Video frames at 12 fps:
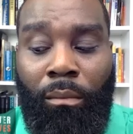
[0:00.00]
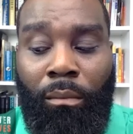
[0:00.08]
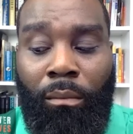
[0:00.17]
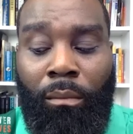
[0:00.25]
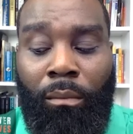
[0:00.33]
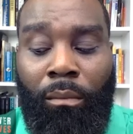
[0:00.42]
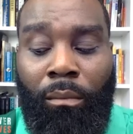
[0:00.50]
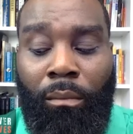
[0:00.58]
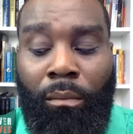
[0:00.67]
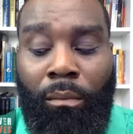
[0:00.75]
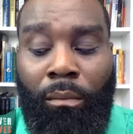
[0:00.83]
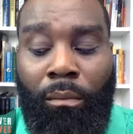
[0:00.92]

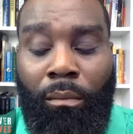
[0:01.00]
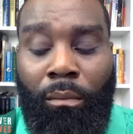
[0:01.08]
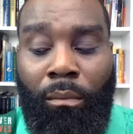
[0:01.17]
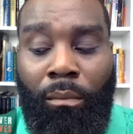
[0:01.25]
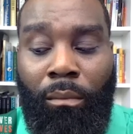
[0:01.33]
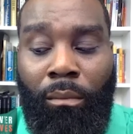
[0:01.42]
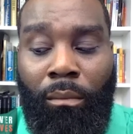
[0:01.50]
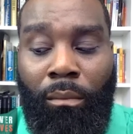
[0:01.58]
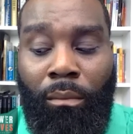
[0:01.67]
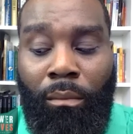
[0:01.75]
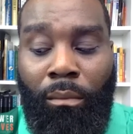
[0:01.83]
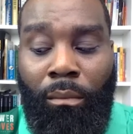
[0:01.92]

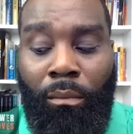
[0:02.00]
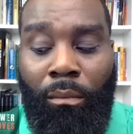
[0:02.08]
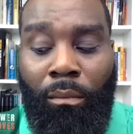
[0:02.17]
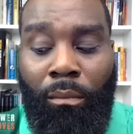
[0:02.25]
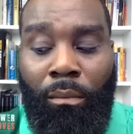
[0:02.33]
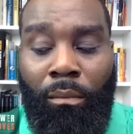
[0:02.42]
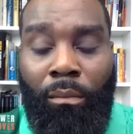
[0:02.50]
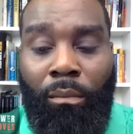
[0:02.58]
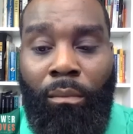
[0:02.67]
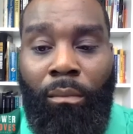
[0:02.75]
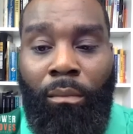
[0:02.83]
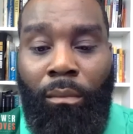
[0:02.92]

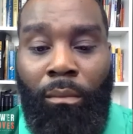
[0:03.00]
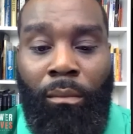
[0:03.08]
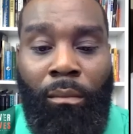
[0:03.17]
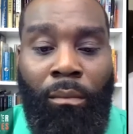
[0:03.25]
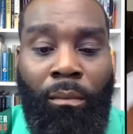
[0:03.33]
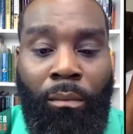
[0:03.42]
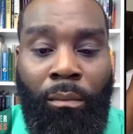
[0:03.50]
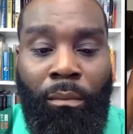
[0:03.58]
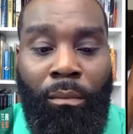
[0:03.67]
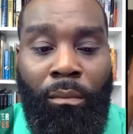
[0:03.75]
[no speech]